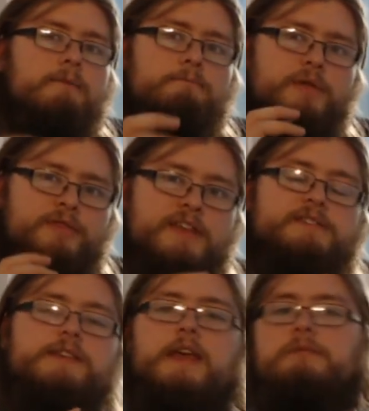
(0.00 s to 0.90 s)
But
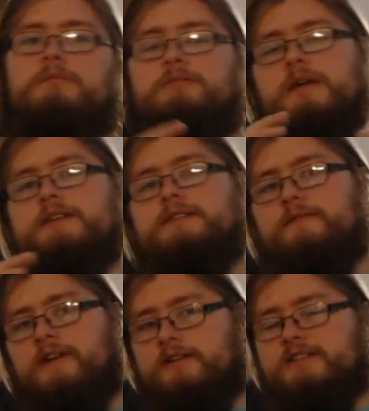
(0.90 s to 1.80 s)
this game, it makes it
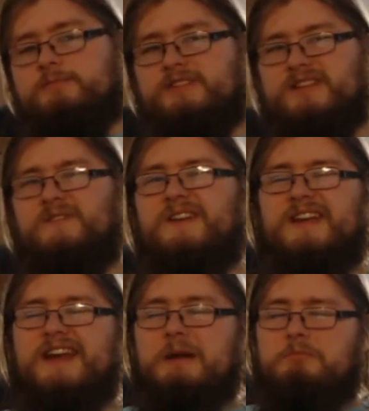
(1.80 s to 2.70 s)
very
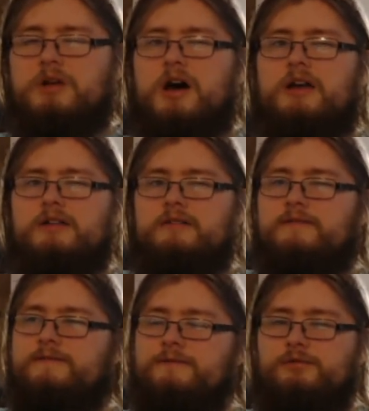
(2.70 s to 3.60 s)
specific, and I'm not
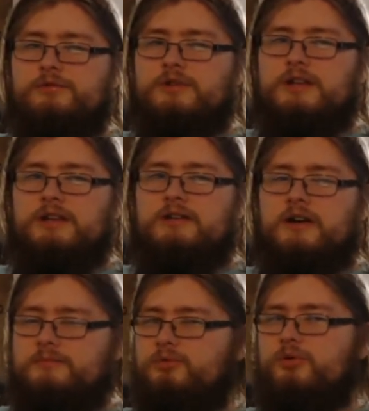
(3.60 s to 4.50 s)
fully
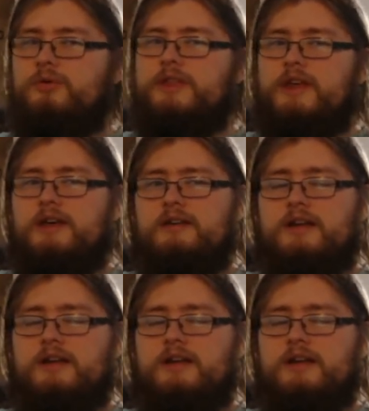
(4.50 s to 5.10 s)
on board with that.